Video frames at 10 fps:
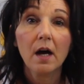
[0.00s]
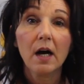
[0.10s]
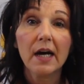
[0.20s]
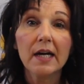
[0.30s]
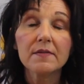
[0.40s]

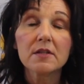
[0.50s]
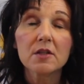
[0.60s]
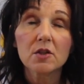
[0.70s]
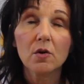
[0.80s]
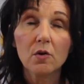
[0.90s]
I have
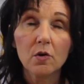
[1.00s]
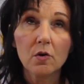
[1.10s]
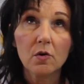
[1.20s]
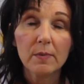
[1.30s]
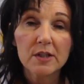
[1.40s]

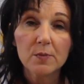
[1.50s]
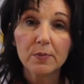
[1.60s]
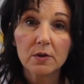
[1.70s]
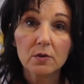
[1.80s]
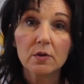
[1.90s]
so much
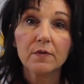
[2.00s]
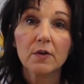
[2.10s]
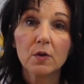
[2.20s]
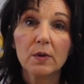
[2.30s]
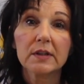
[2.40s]

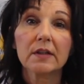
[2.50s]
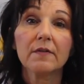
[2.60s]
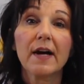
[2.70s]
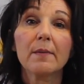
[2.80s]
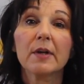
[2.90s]
beautiful quilting
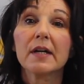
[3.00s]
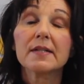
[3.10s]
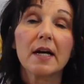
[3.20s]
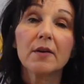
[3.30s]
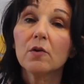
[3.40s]
fabric
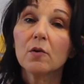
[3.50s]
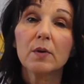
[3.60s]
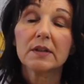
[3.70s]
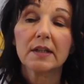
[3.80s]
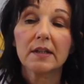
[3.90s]
because I don't
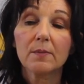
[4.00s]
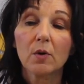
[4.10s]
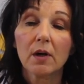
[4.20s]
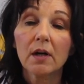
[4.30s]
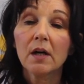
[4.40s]
quilt
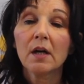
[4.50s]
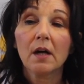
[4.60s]
anymore.